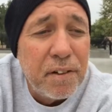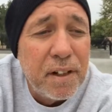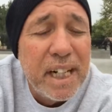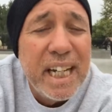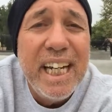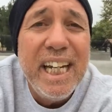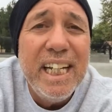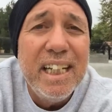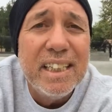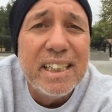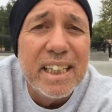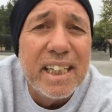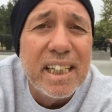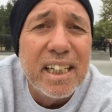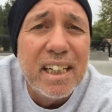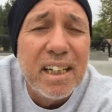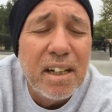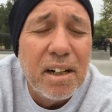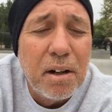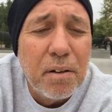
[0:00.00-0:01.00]
for
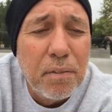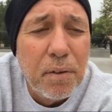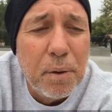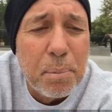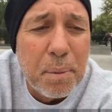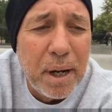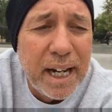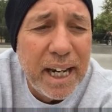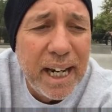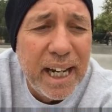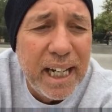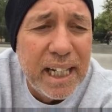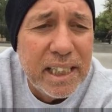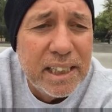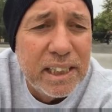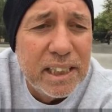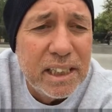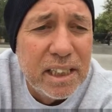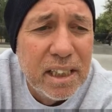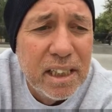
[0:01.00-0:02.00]
healing with my
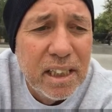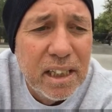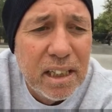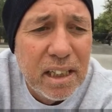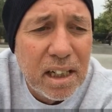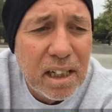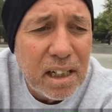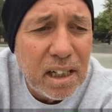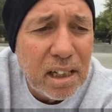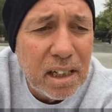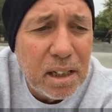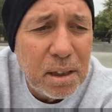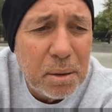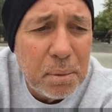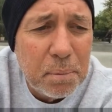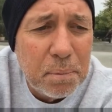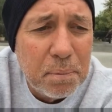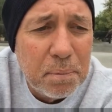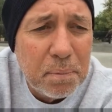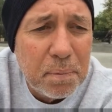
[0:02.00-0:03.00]
hands,
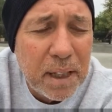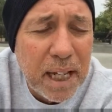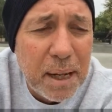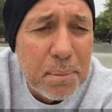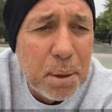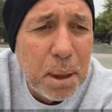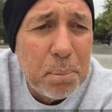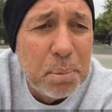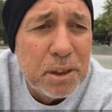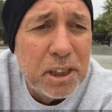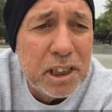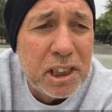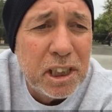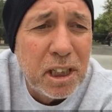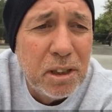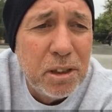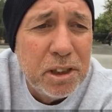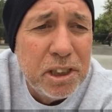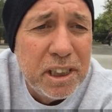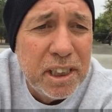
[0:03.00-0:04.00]
came up with a
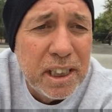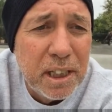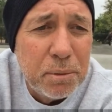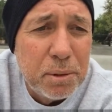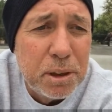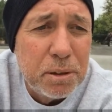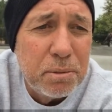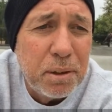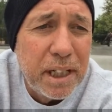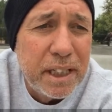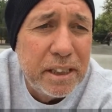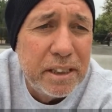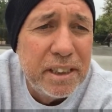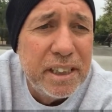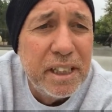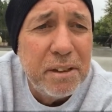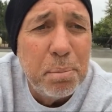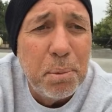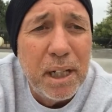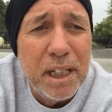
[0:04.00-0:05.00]
solution that was right
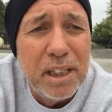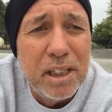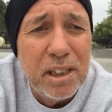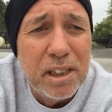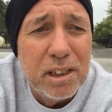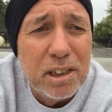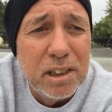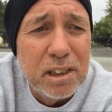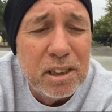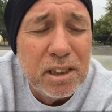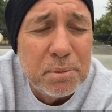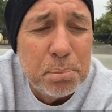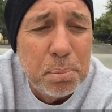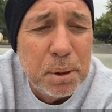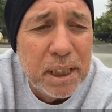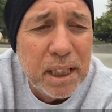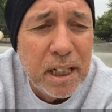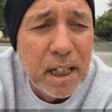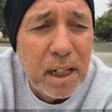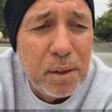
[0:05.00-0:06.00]
underneath my nose.
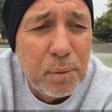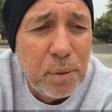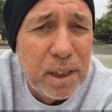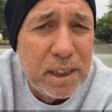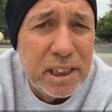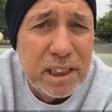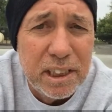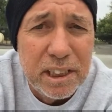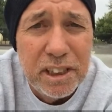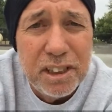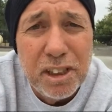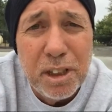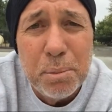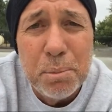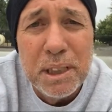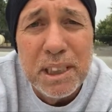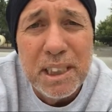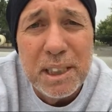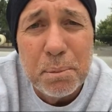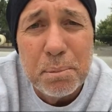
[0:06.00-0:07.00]
But God wants to show
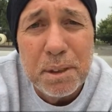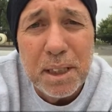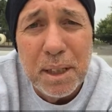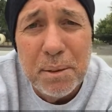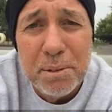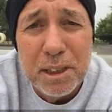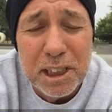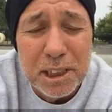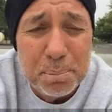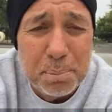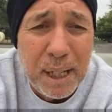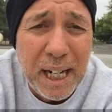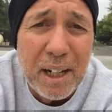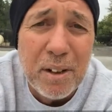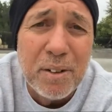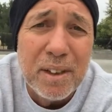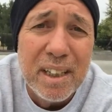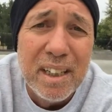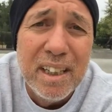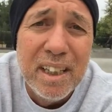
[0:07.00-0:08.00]
me sometimes His
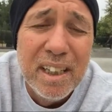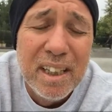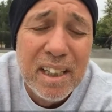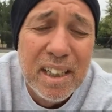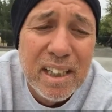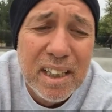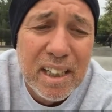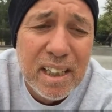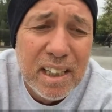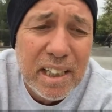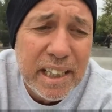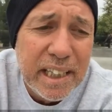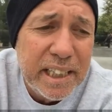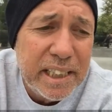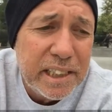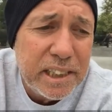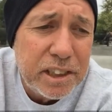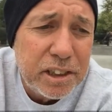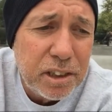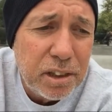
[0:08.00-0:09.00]
power,
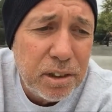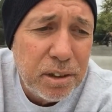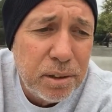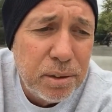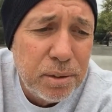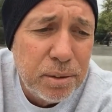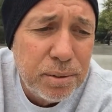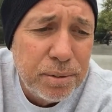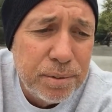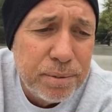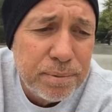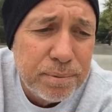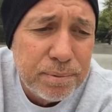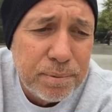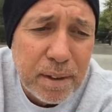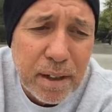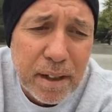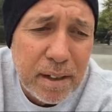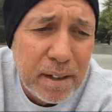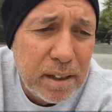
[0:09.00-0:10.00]
and so
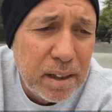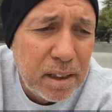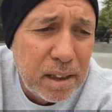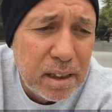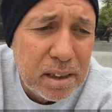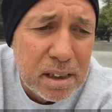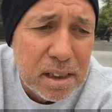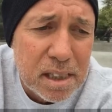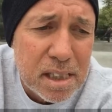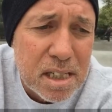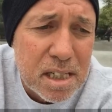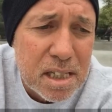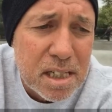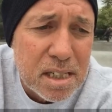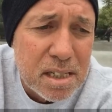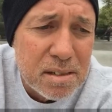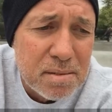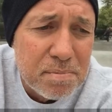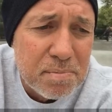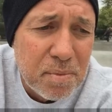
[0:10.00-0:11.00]

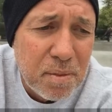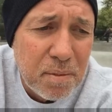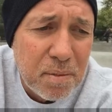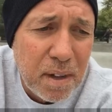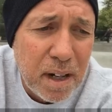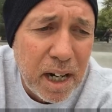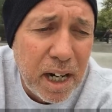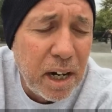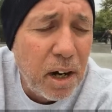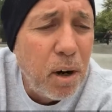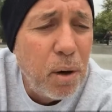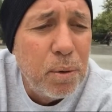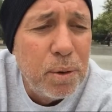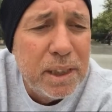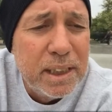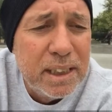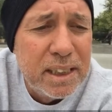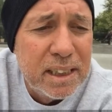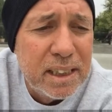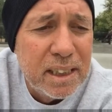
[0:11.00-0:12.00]
I
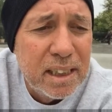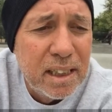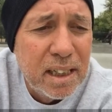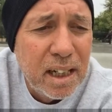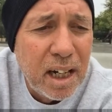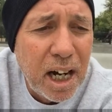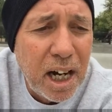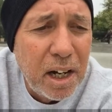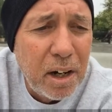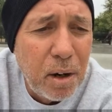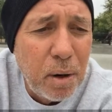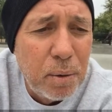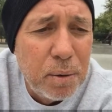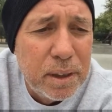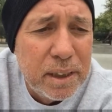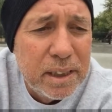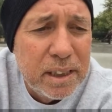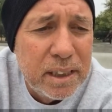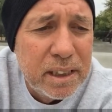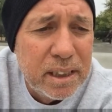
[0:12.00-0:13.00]

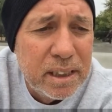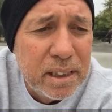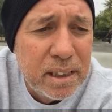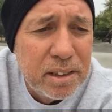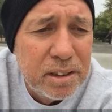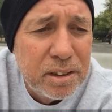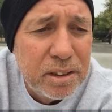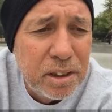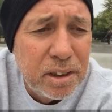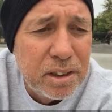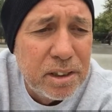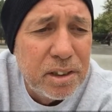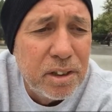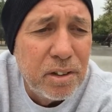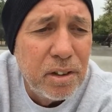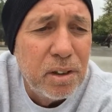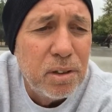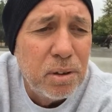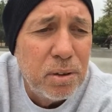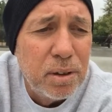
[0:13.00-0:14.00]
always turn
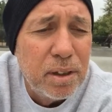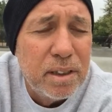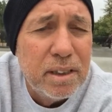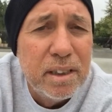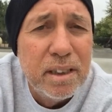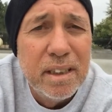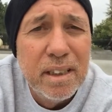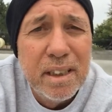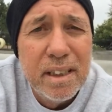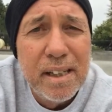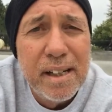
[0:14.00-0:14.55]
to the Lord.